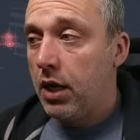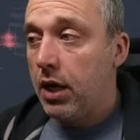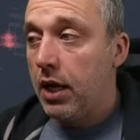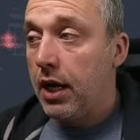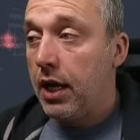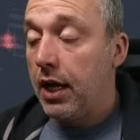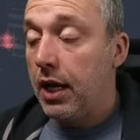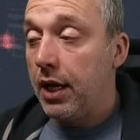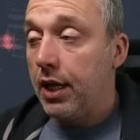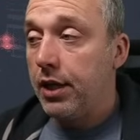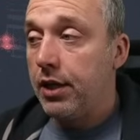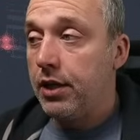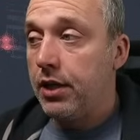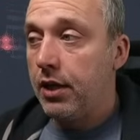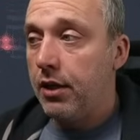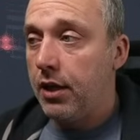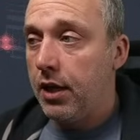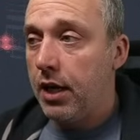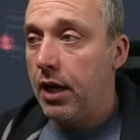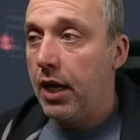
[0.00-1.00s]
And
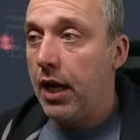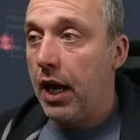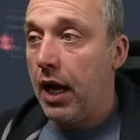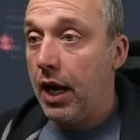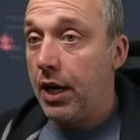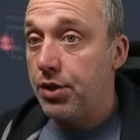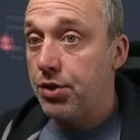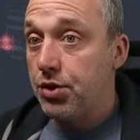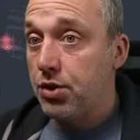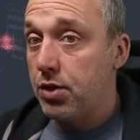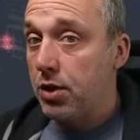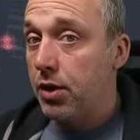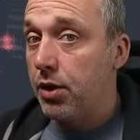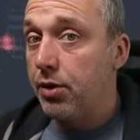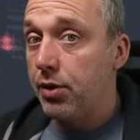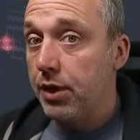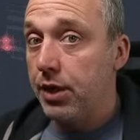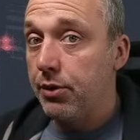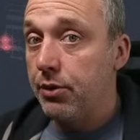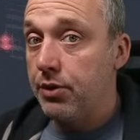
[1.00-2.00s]
then I
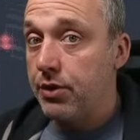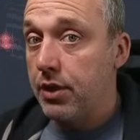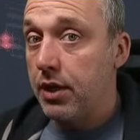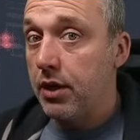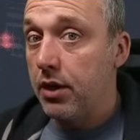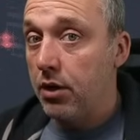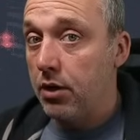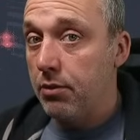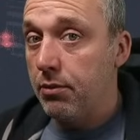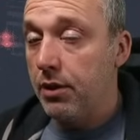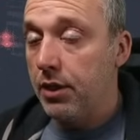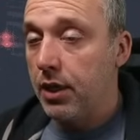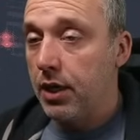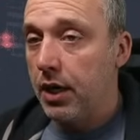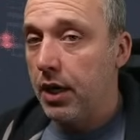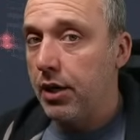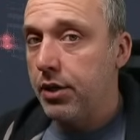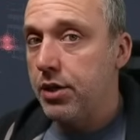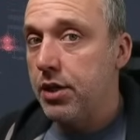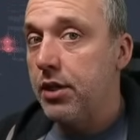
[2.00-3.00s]
slowly was like, oh my
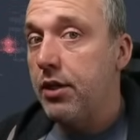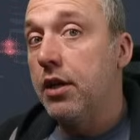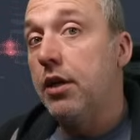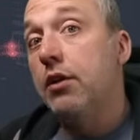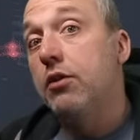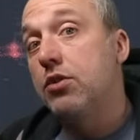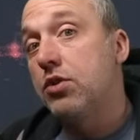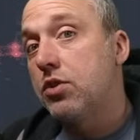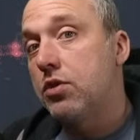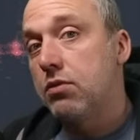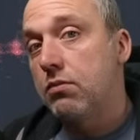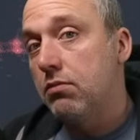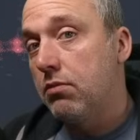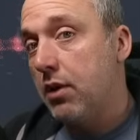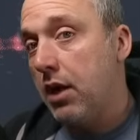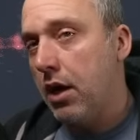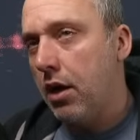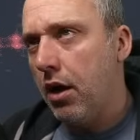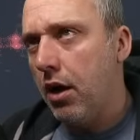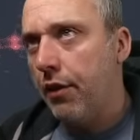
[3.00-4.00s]
gosh. And then
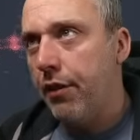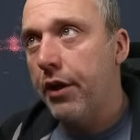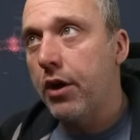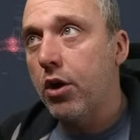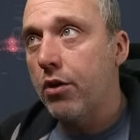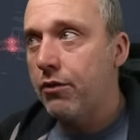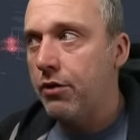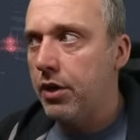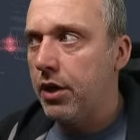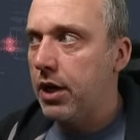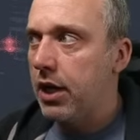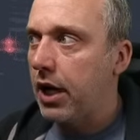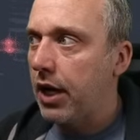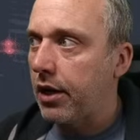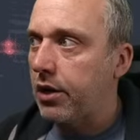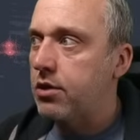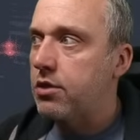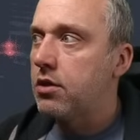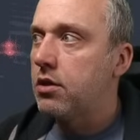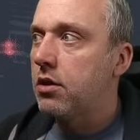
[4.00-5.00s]
uh, I think over the
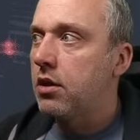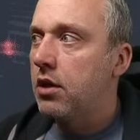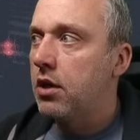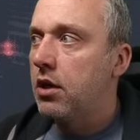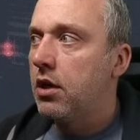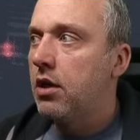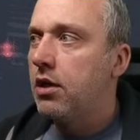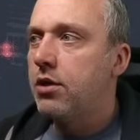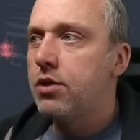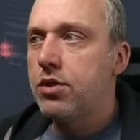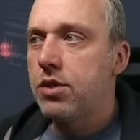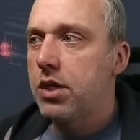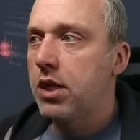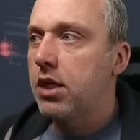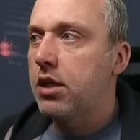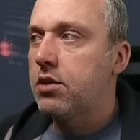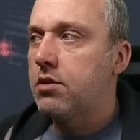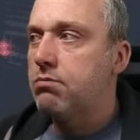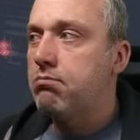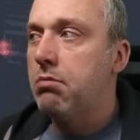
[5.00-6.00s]
next
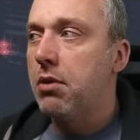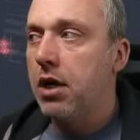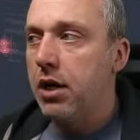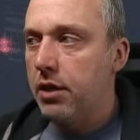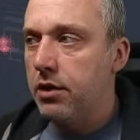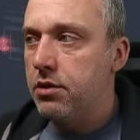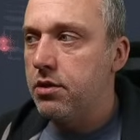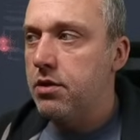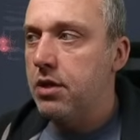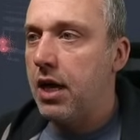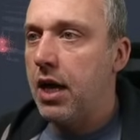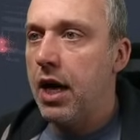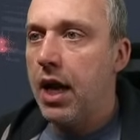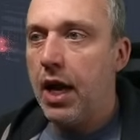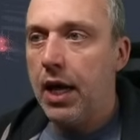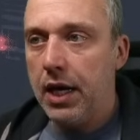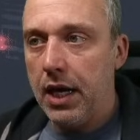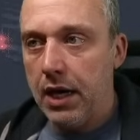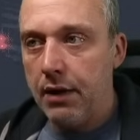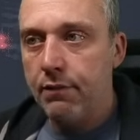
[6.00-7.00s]
six months, I
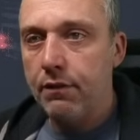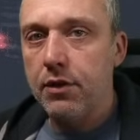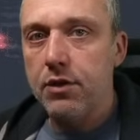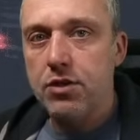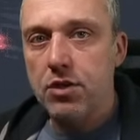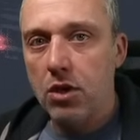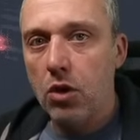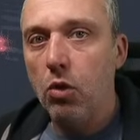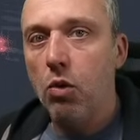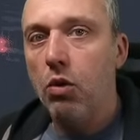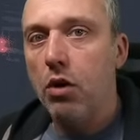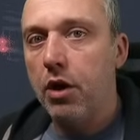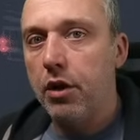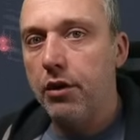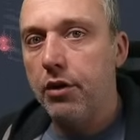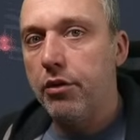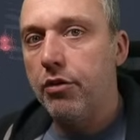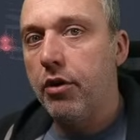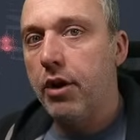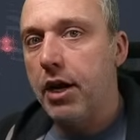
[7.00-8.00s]
had every single one of
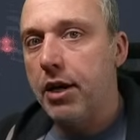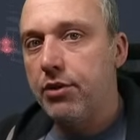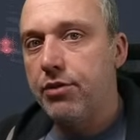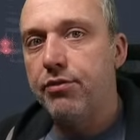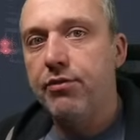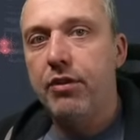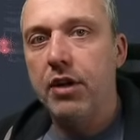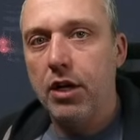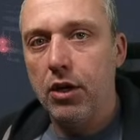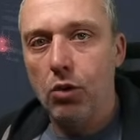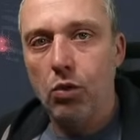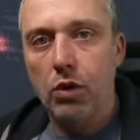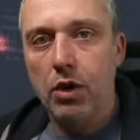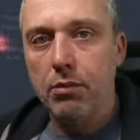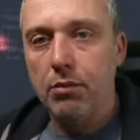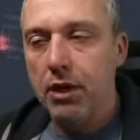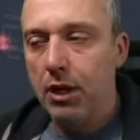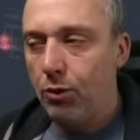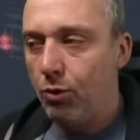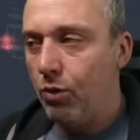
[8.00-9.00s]
their drives fail one
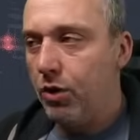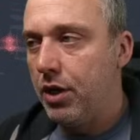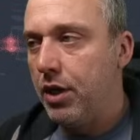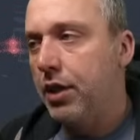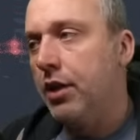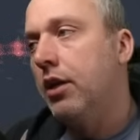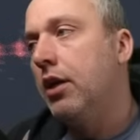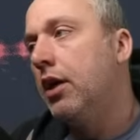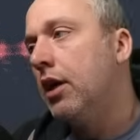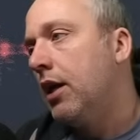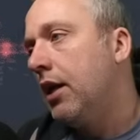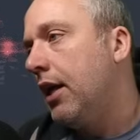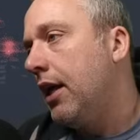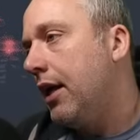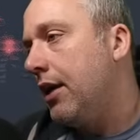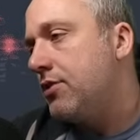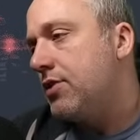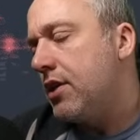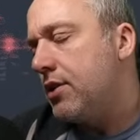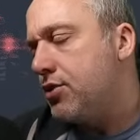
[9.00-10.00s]
by one. And
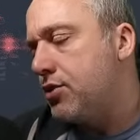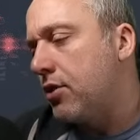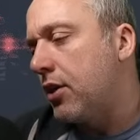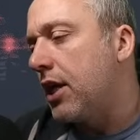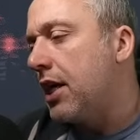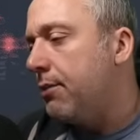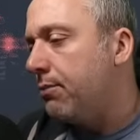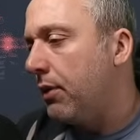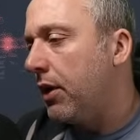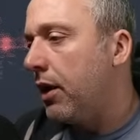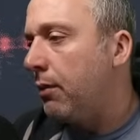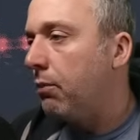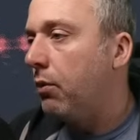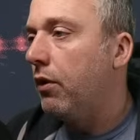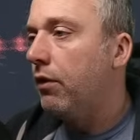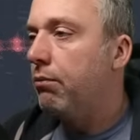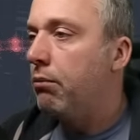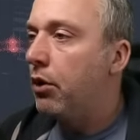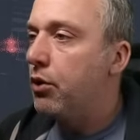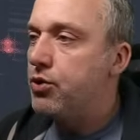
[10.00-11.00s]
as long as you're keeping up
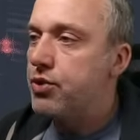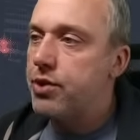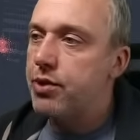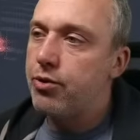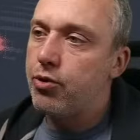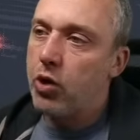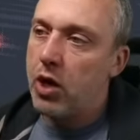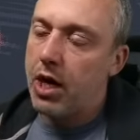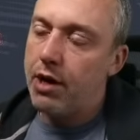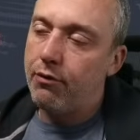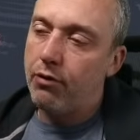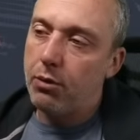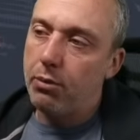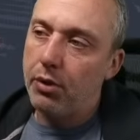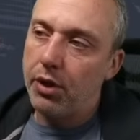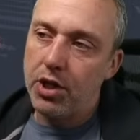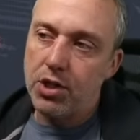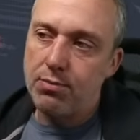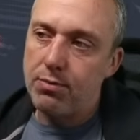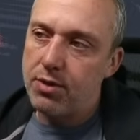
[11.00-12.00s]
with most of the drive
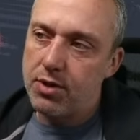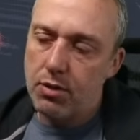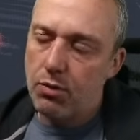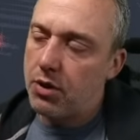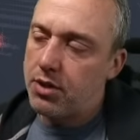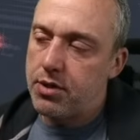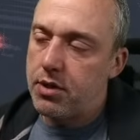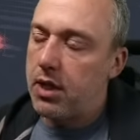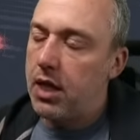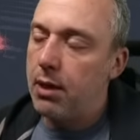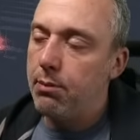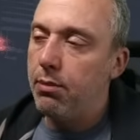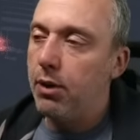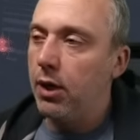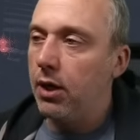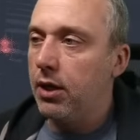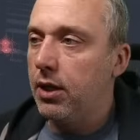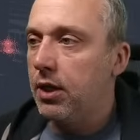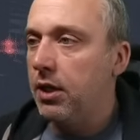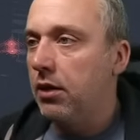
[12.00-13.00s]
replacements, it wasn't that big
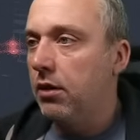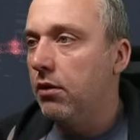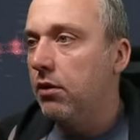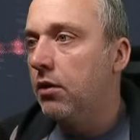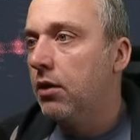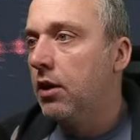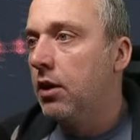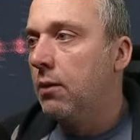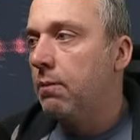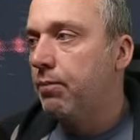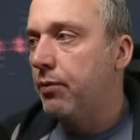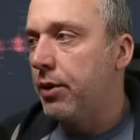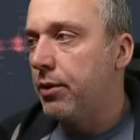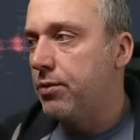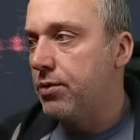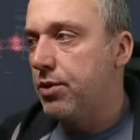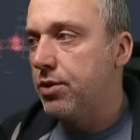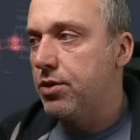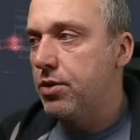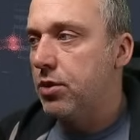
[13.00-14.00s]
a deal. It
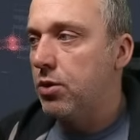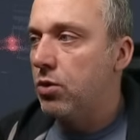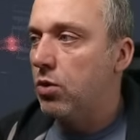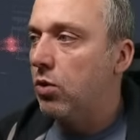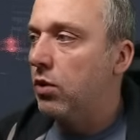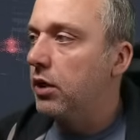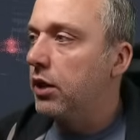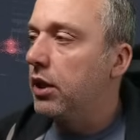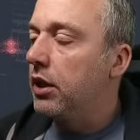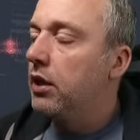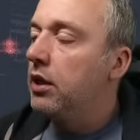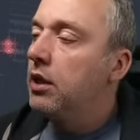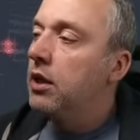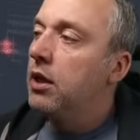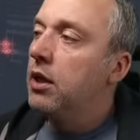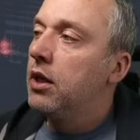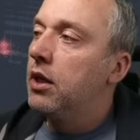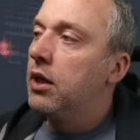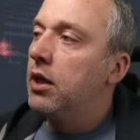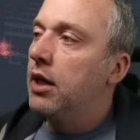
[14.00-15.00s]
was just annoying.
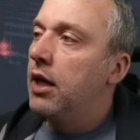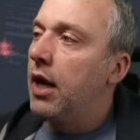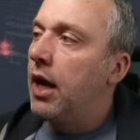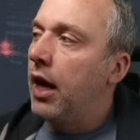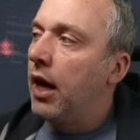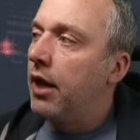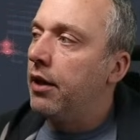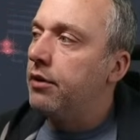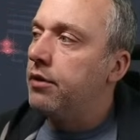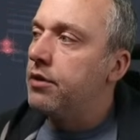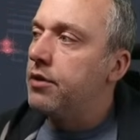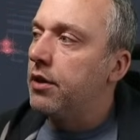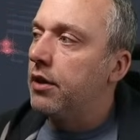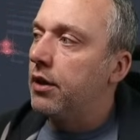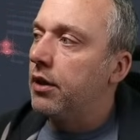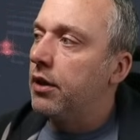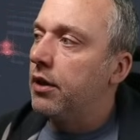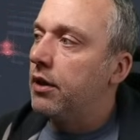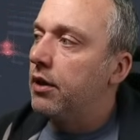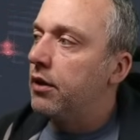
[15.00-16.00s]
And
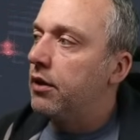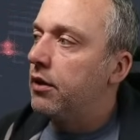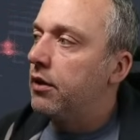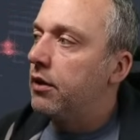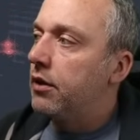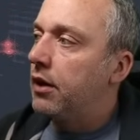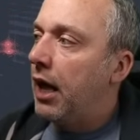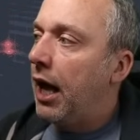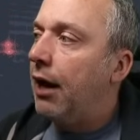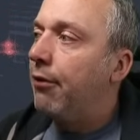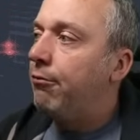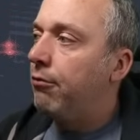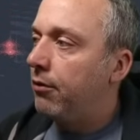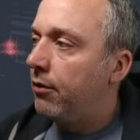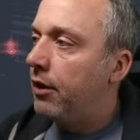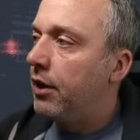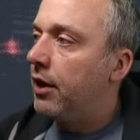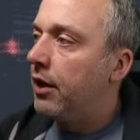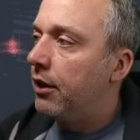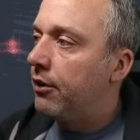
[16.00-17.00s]
uh, after
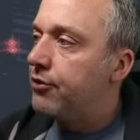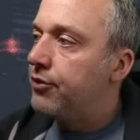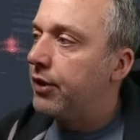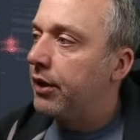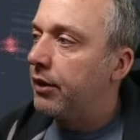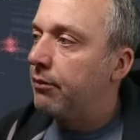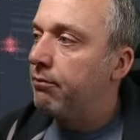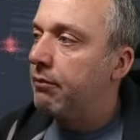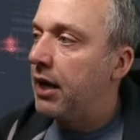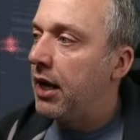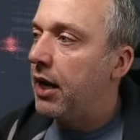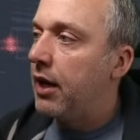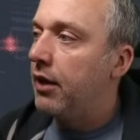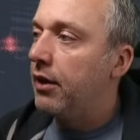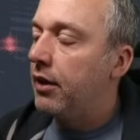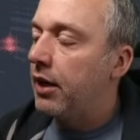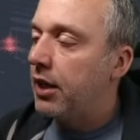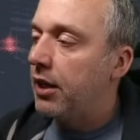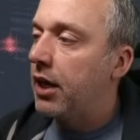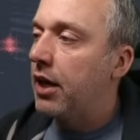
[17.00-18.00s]
then, I was like, man,
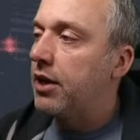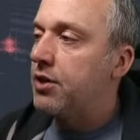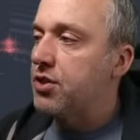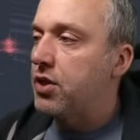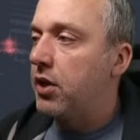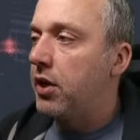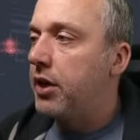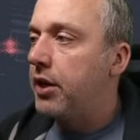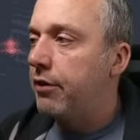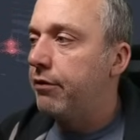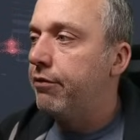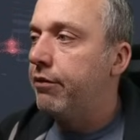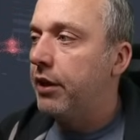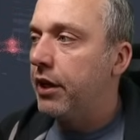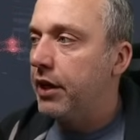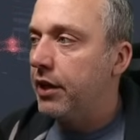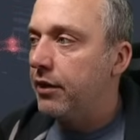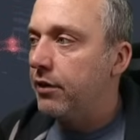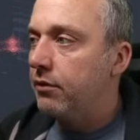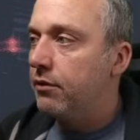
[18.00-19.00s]
that kind of
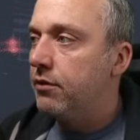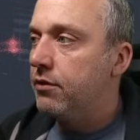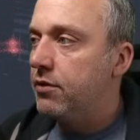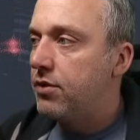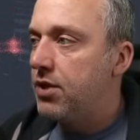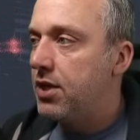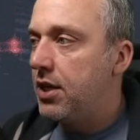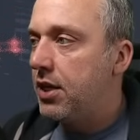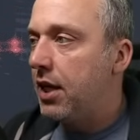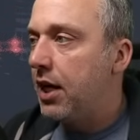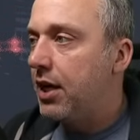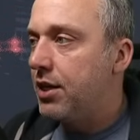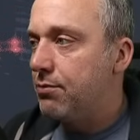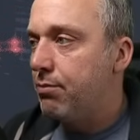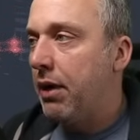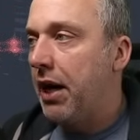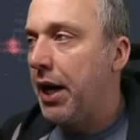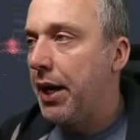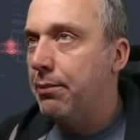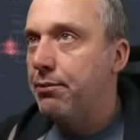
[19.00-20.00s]
solidified Seagate's
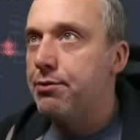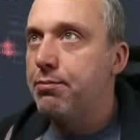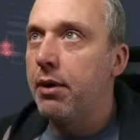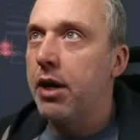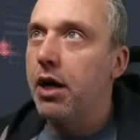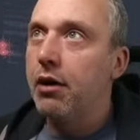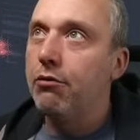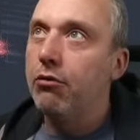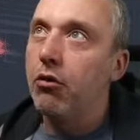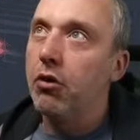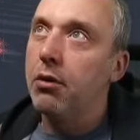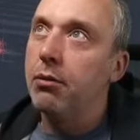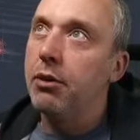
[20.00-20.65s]
bottom spot for